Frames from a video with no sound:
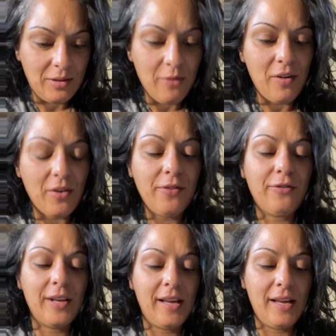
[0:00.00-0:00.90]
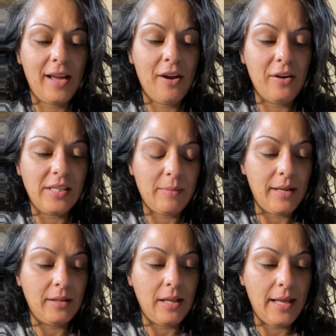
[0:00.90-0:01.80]
They're very freaky, Aries
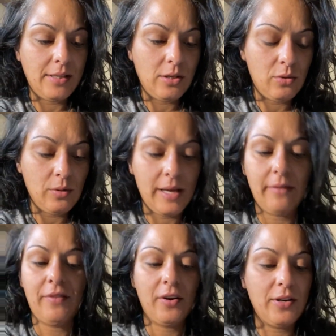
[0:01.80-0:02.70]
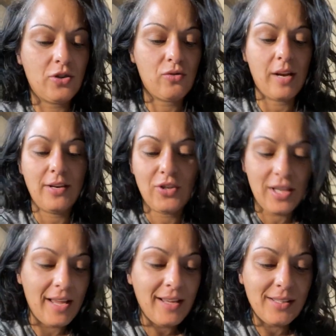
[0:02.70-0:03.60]
men. They like to do like very strange
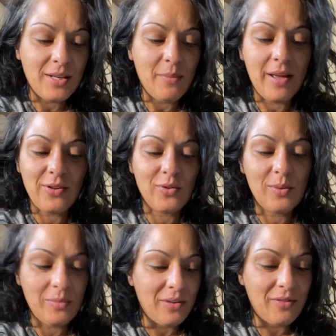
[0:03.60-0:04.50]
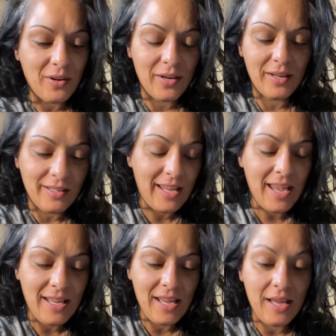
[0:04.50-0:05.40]
things in the bedroom. They're very
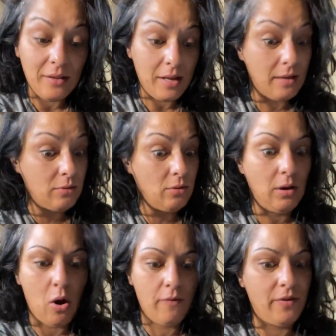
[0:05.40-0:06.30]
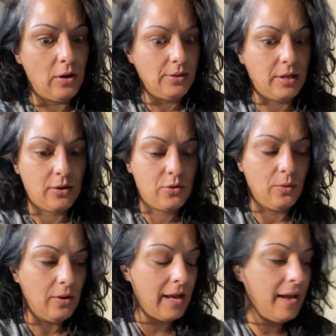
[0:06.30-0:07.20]
kinky and they are very
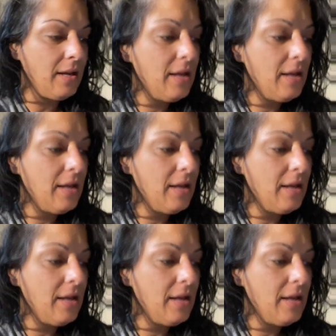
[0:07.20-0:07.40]
sexual, okay?